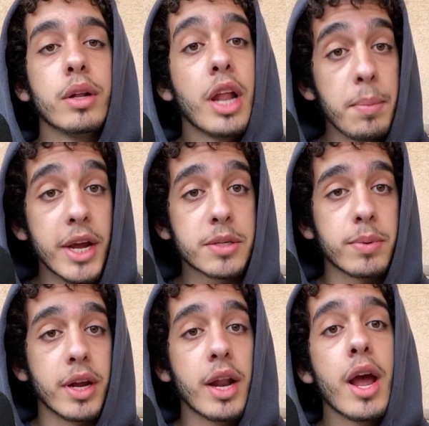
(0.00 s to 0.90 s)
Let me
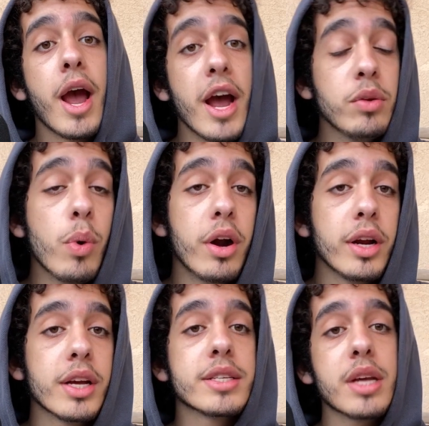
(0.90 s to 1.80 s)
explain. Hand
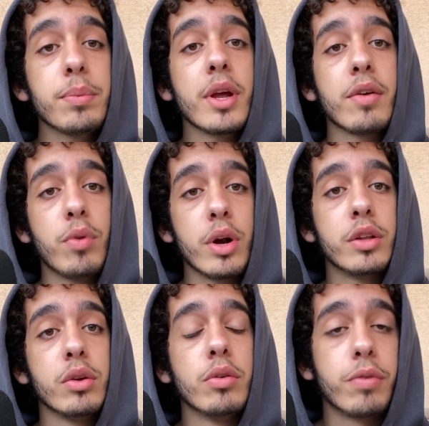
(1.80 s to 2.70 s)
wiring is something I've wanted
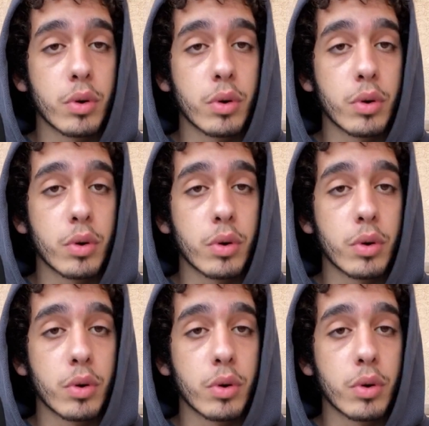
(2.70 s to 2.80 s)
to do for